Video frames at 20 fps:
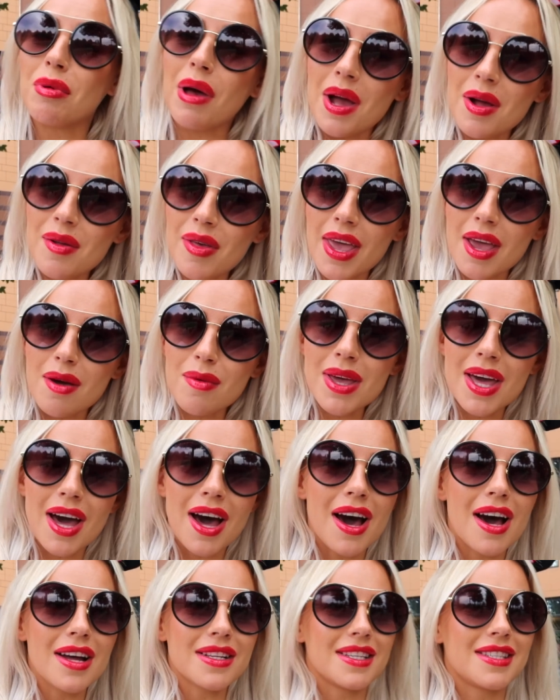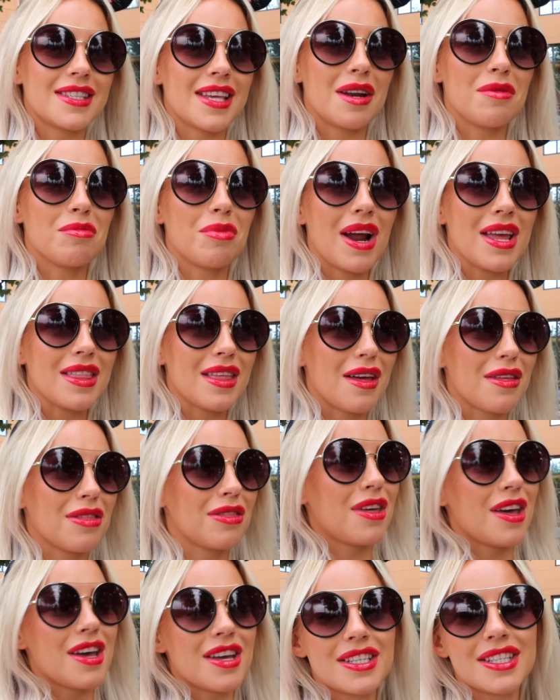but here we are to celebrate their
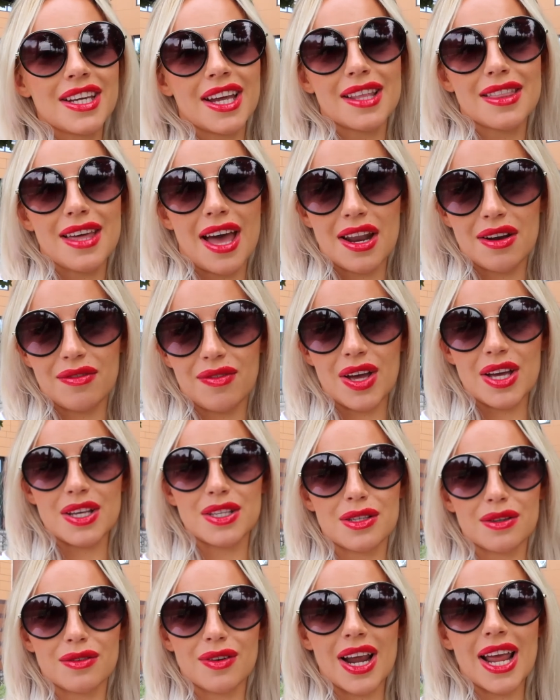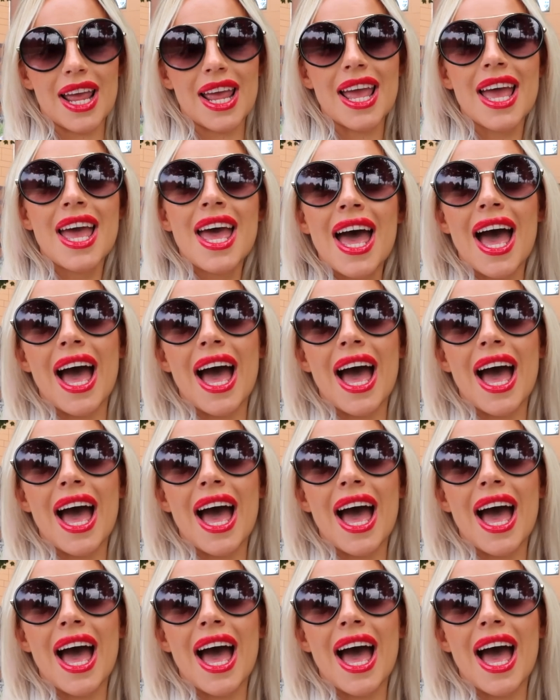30th anniversary